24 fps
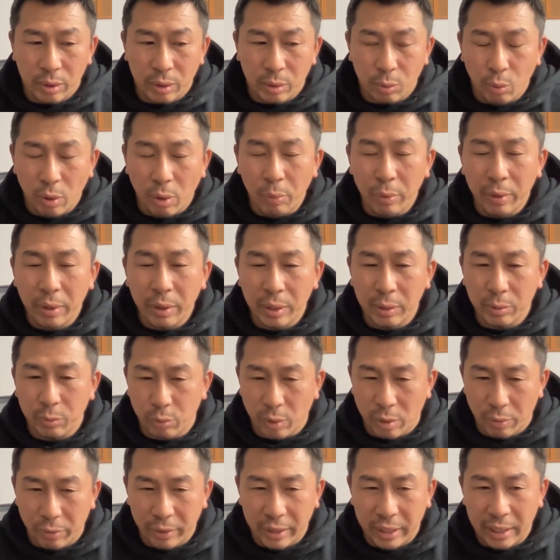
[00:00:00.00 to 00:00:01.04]

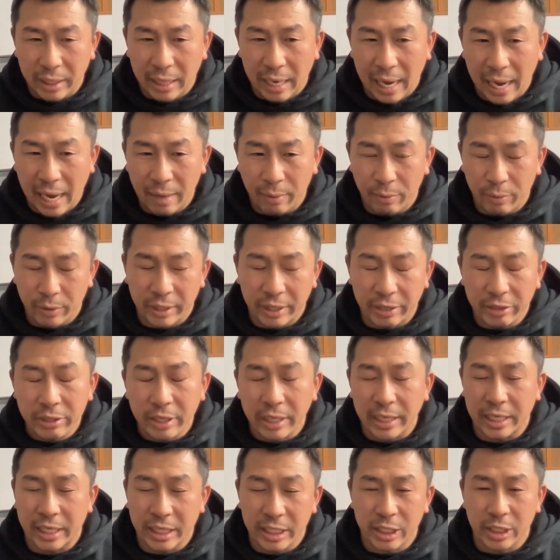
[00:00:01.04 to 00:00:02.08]
when there's
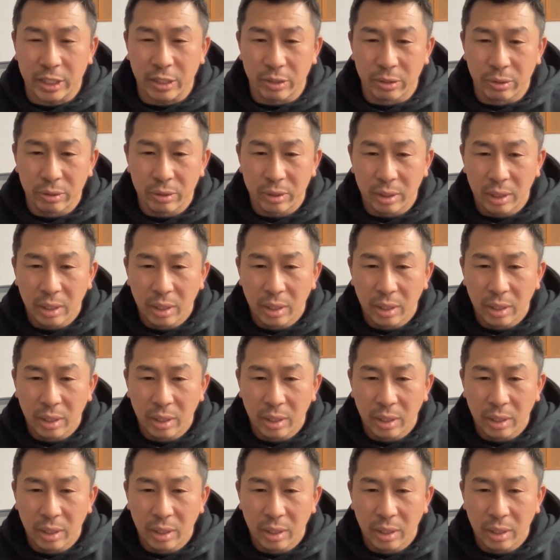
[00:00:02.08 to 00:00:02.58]
an issue,